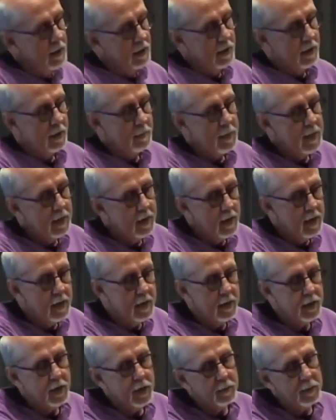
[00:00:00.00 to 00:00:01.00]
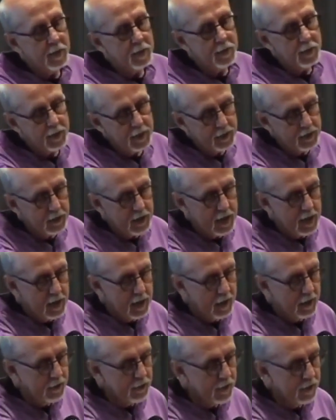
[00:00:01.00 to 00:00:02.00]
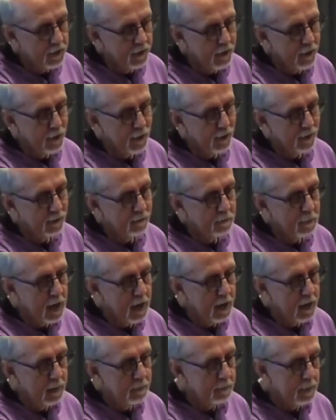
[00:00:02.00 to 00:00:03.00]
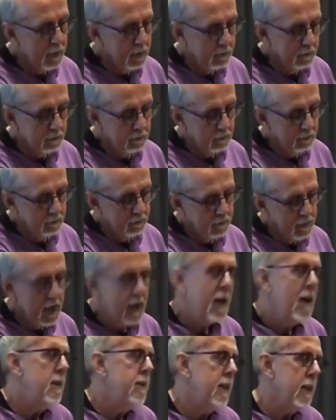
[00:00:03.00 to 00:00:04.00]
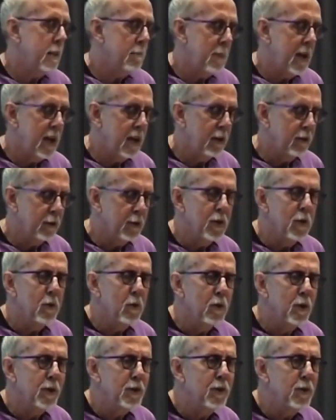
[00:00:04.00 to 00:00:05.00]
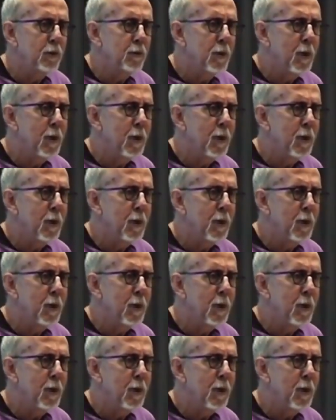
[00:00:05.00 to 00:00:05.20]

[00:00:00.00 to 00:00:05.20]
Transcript: give me some of those zigzags and a pipe, and I'll take a bag of granola too.